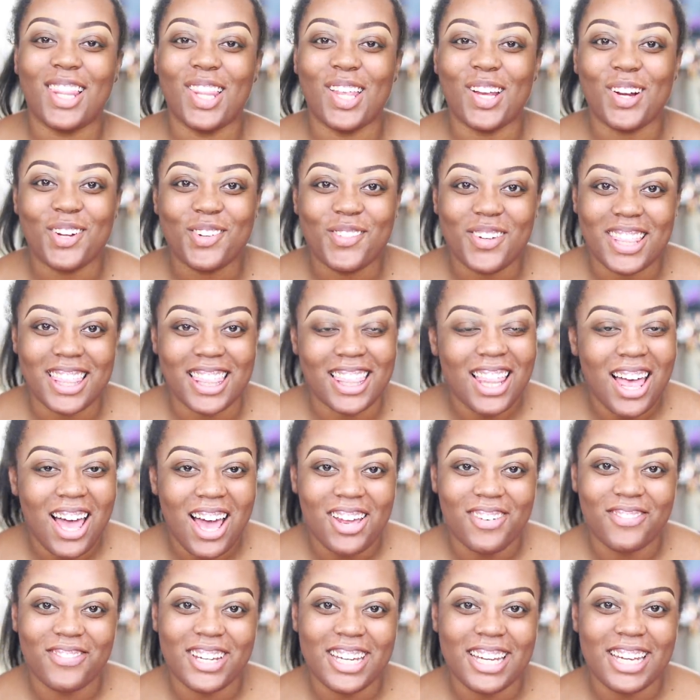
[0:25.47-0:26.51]
Learn with
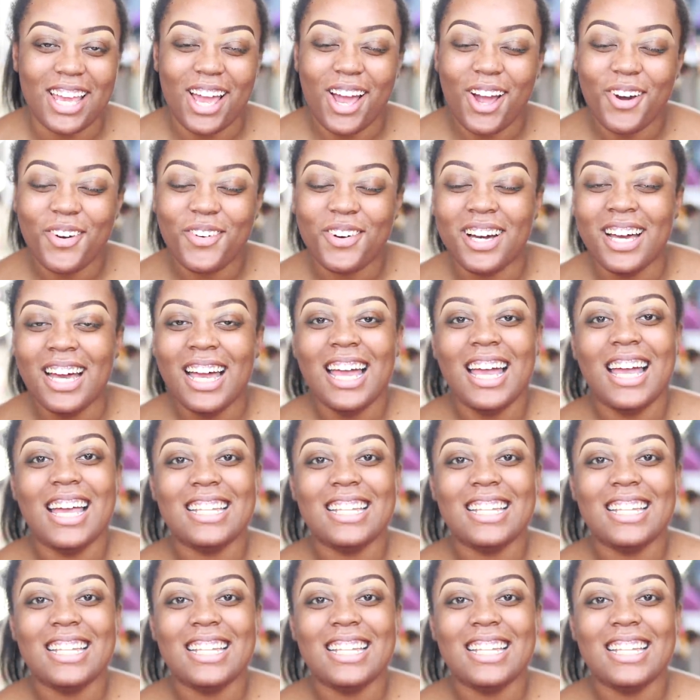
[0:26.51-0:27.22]
Lonn video.